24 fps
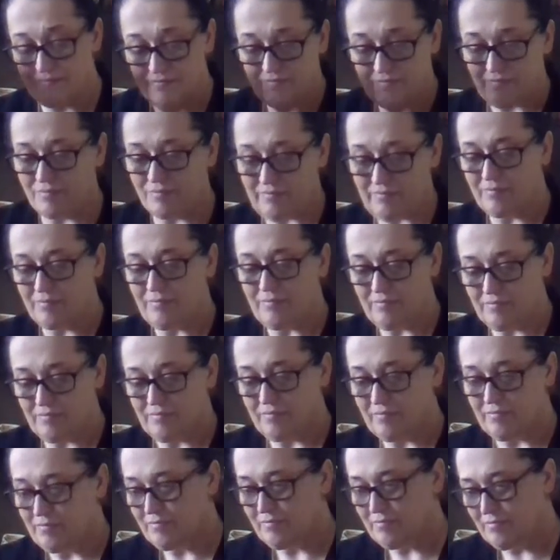
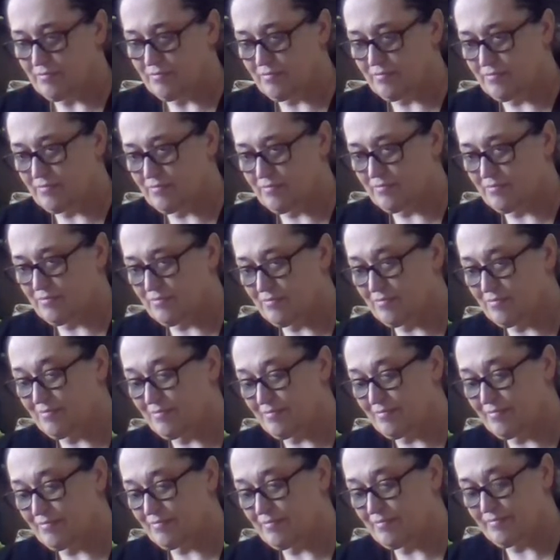
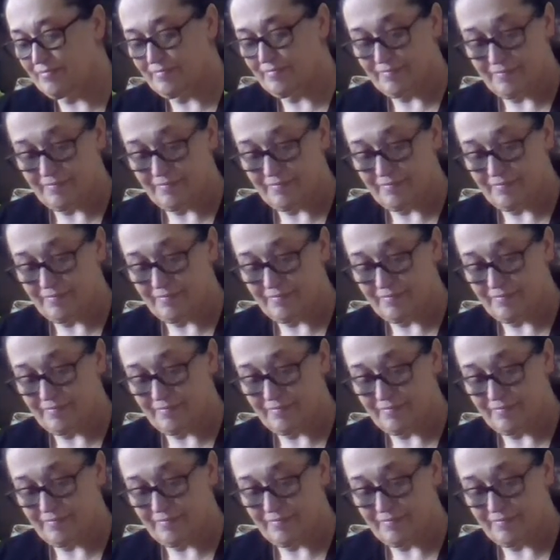(no one is talking)